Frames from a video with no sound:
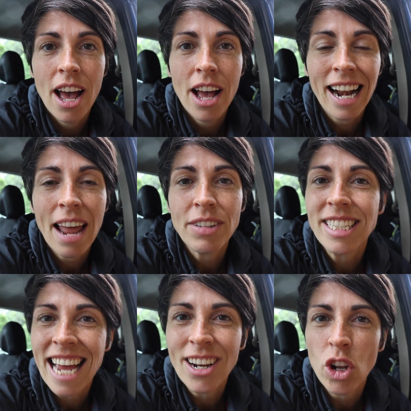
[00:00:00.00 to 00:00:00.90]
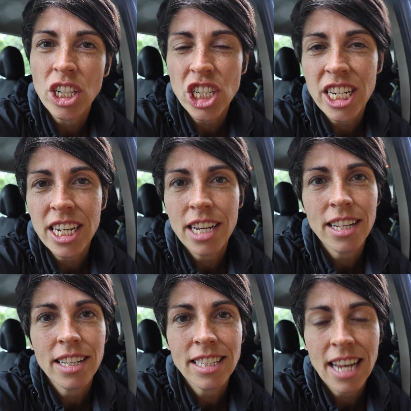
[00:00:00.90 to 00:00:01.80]
clever
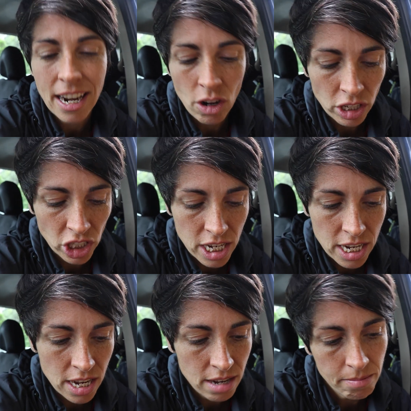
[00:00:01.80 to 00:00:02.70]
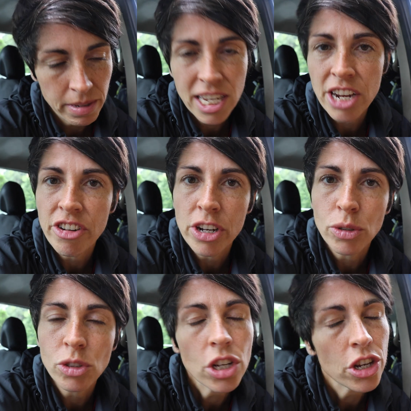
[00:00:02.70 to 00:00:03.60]
technology
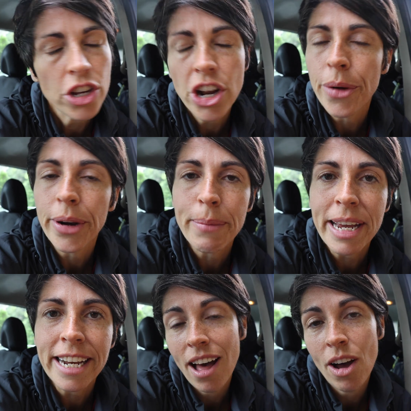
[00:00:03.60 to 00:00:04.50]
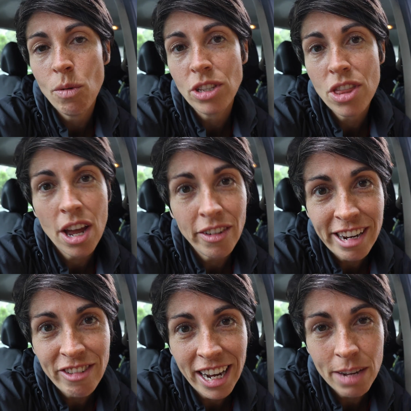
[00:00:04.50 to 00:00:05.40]
materials, you know what I mean. I would
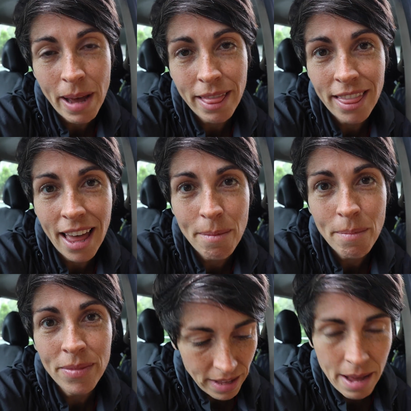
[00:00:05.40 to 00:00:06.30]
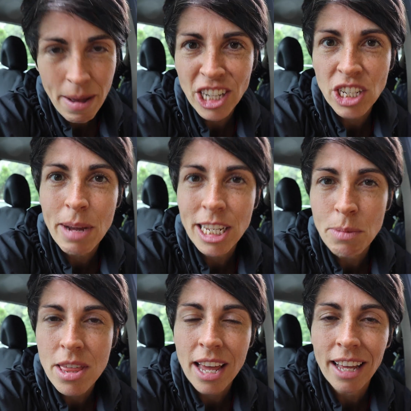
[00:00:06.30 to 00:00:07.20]
thoroughly recommend them. It actually makes
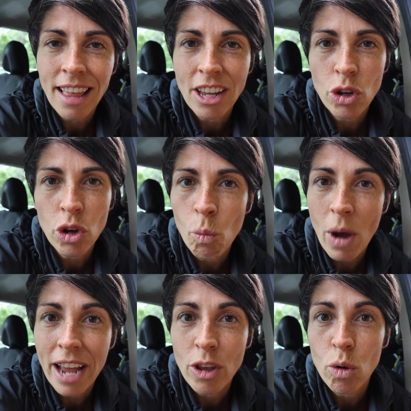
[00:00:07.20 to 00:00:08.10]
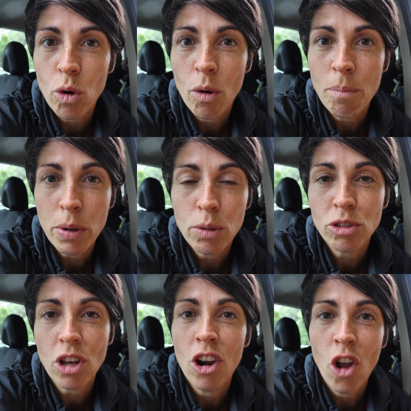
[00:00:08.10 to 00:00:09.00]
me think that you can wear your
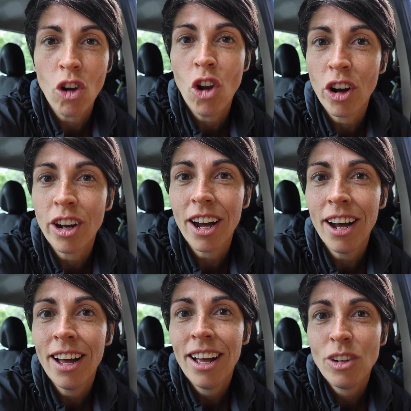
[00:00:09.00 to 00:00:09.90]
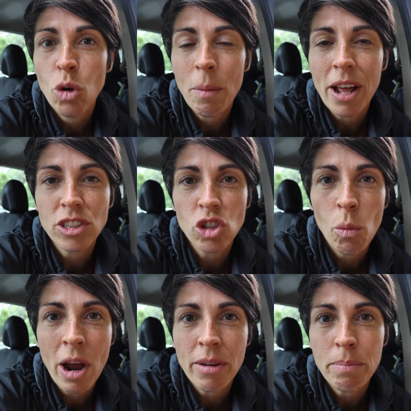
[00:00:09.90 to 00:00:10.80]
boots a lot longer. Normally I
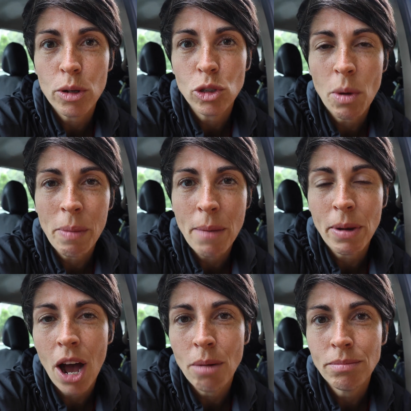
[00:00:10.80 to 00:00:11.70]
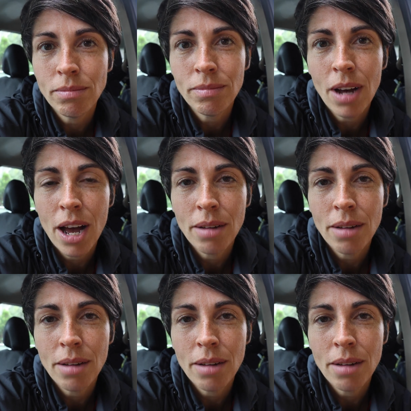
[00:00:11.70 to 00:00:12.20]
stop wearing boots when they become